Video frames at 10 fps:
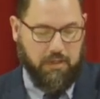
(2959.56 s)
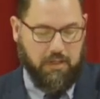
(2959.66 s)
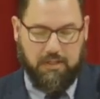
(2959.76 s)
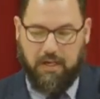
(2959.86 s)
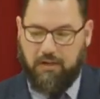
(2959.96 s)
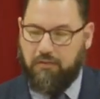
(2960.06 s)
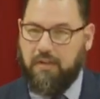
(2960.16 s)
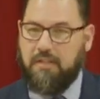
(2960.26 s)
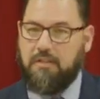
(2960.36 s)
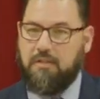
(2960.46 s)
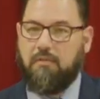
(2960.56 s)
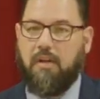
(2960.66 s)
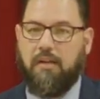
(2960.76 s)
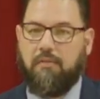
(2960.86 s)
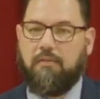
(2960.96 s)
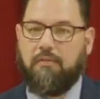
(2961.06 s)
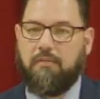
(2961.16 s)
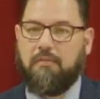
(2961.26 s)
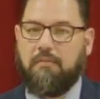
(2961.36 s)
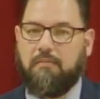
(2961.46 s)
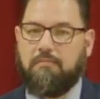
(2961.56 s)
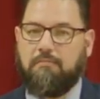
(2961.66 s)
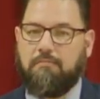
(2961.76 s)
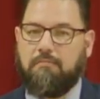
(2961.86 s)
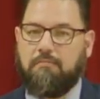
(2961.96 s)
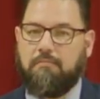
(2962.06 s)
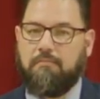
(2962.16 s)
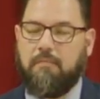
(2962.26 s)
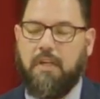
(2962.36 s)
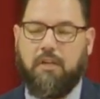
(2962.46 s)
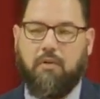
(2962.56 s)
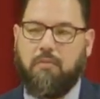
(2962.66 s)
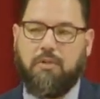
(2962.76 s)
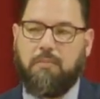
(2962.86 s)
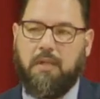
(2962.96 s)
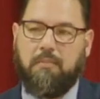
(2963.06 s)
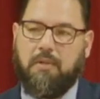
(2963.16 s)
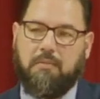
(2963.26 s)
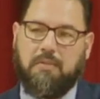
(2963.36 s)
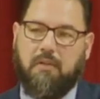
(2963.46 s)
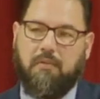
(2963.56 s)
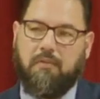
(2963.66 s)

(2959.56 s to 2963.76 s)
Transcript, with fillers: he sacrificed his own life. He had no one to blame but himself